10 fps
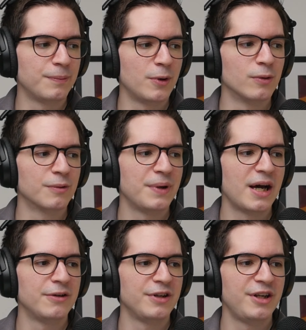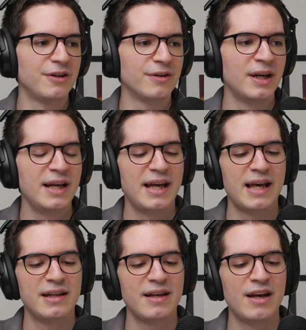polar pattern here,
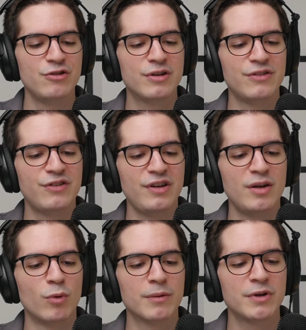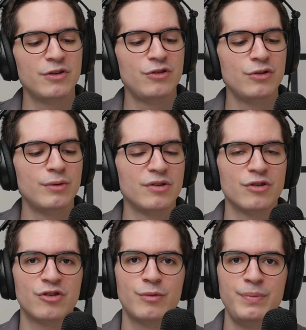and as you can see, what I'm going to do is
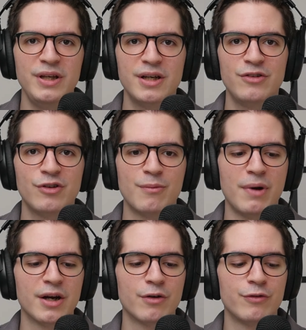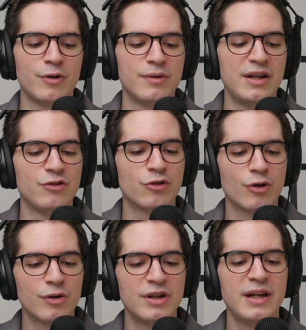just speak into the microphone and
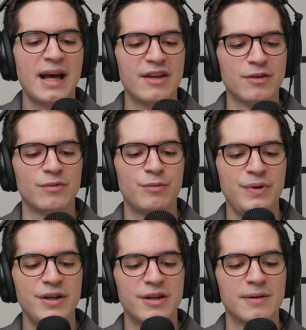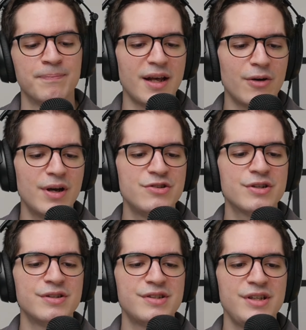turn it as I'm speaking. Now as you
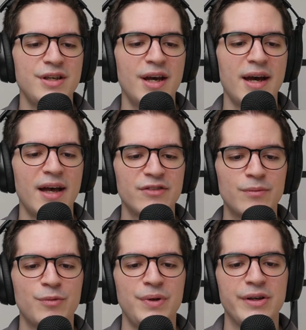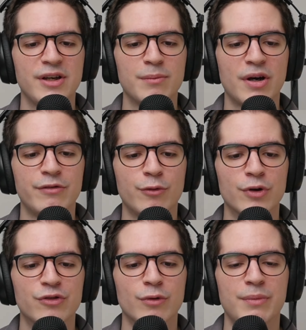can see, as I'm speaking, my
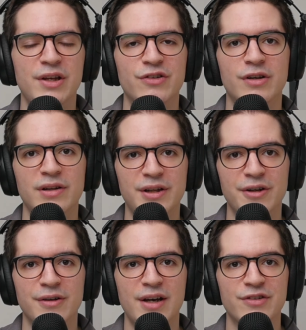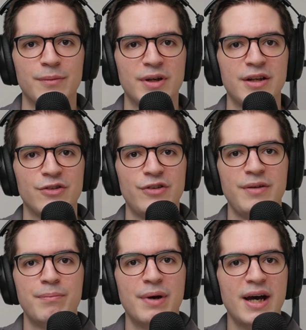voice remains clear as I'm getting to
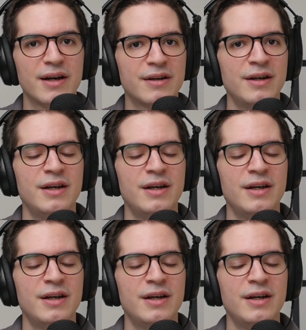the back,